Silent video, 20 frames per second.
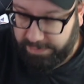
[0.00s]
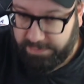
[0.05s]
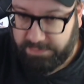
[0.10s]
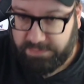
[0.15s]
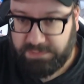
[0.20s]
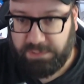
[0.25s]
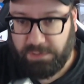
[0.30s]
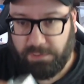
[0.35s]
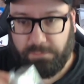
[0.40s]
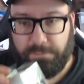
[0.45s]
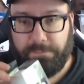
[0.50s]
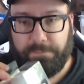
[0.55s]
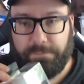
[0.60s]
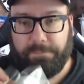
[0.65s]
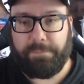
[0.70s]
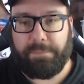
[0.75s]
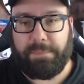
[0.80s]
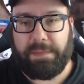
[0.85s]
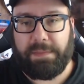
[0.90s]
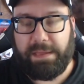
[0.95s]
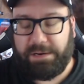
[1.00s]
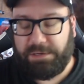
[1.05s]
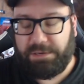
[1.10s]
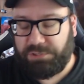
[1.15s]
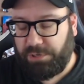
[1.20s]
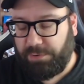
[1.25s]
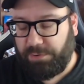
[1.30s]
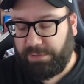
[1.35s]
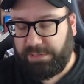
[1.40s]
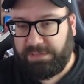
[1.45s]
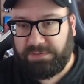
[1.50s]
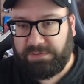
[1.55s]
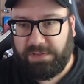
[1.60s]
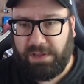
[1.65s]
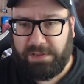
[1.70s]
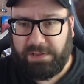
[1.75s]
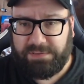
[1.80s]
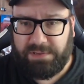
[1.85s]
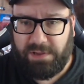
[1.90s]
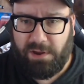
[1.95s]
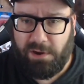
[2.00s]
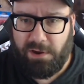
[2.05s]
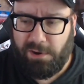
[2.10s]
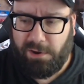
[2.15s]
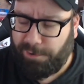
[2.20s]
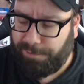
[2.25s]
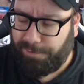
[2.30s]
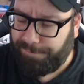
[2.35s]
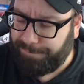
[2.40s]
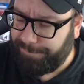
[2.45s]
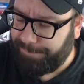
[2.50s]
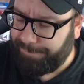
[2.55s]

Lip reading: So, kind of show you what these guys are.